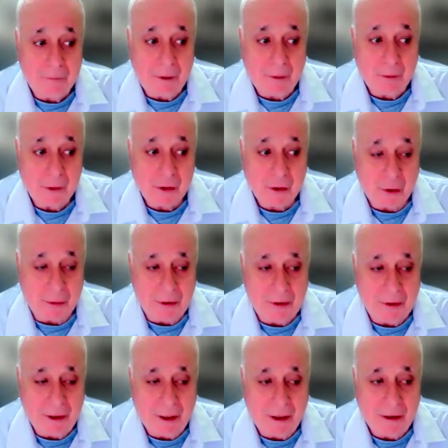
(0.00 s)
was
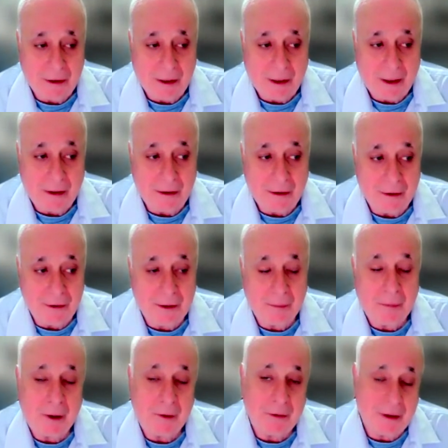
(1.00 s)
sorry, I heard
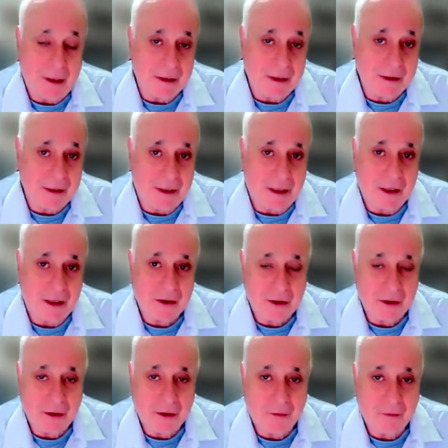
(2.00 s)
about the
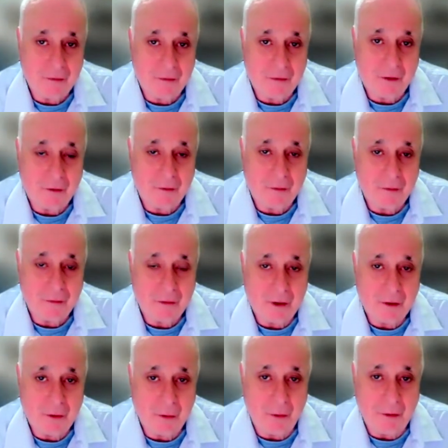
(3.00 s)
cancellation of the
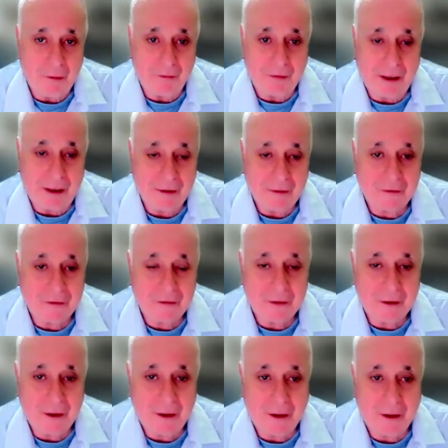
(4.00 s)
two events.
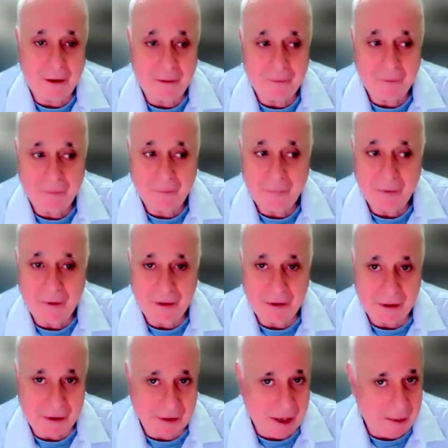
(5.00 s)

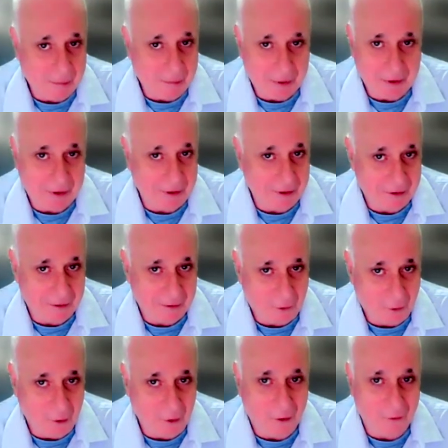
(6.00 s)
This is happening
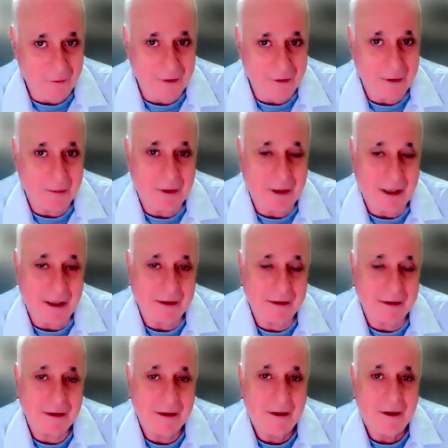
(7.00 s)
all over the
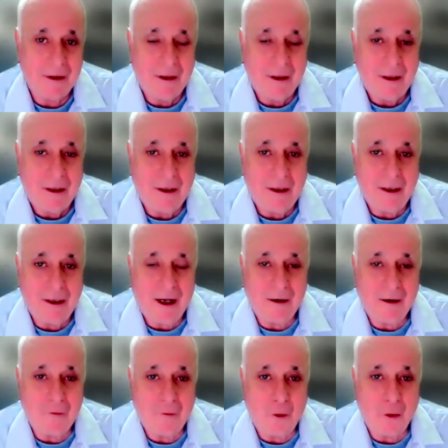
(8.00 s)
place,
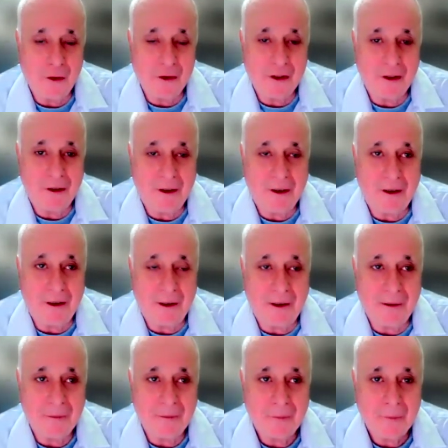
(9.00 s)

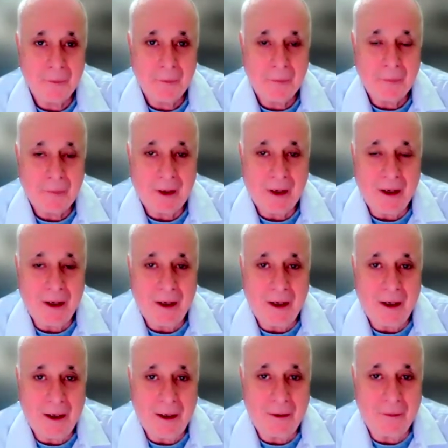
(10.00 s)
unfortunately.
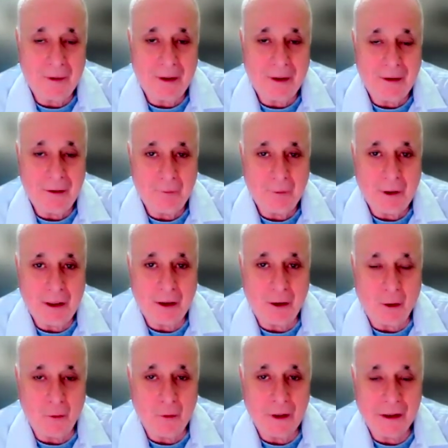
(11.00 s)
And we can
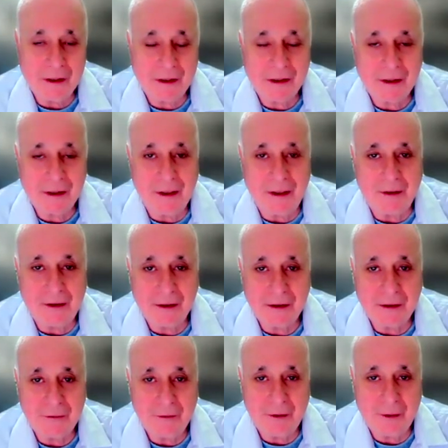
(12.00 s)
always see it
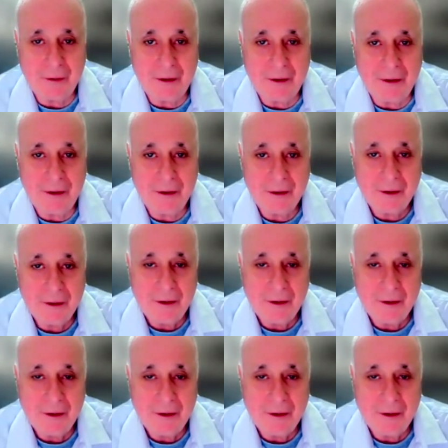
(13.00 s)
as a very